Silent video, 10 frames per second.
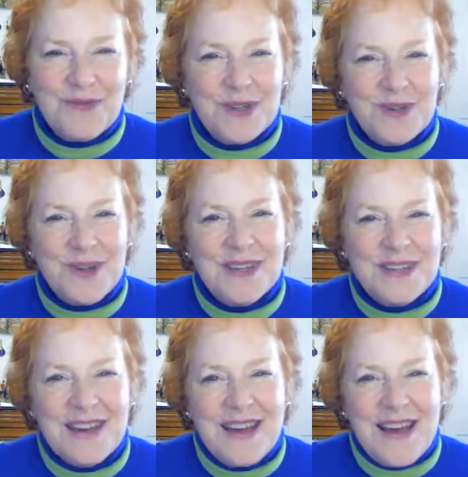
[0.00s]
We treat
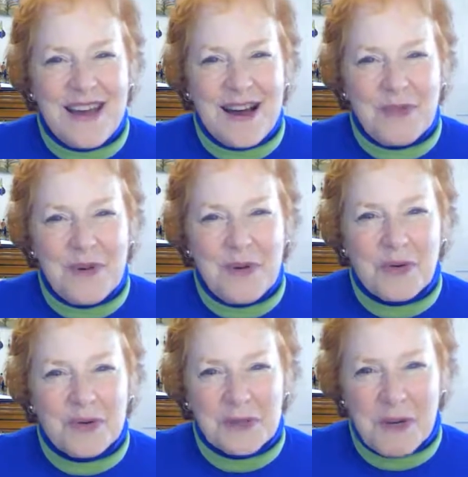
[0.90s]
our
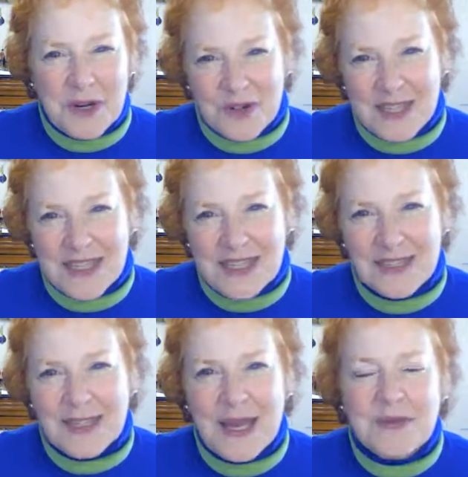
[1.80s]
people with special needs
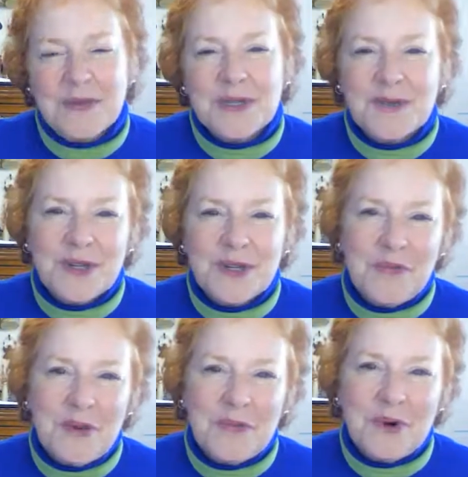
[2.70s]
the same as we do
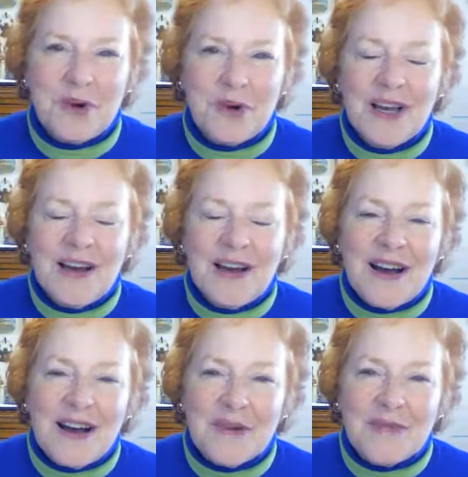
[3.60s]
people
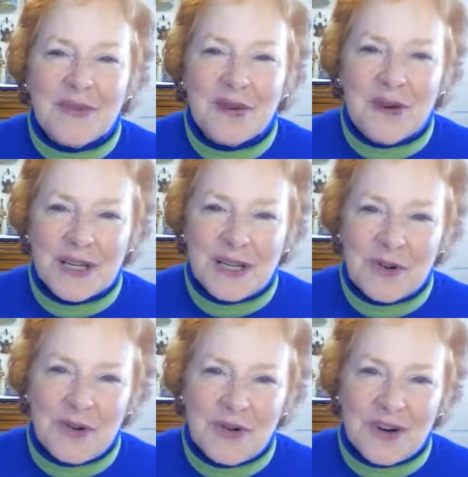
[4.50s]
who are
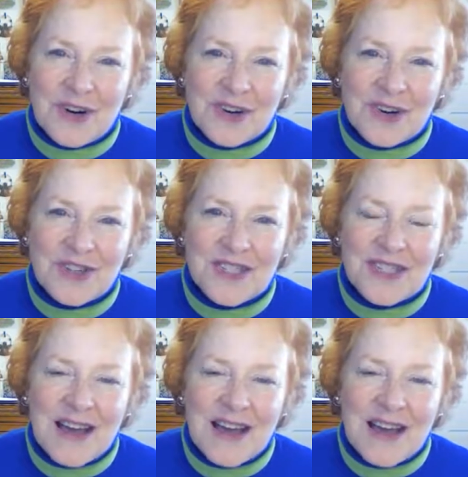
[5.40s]
typical learners.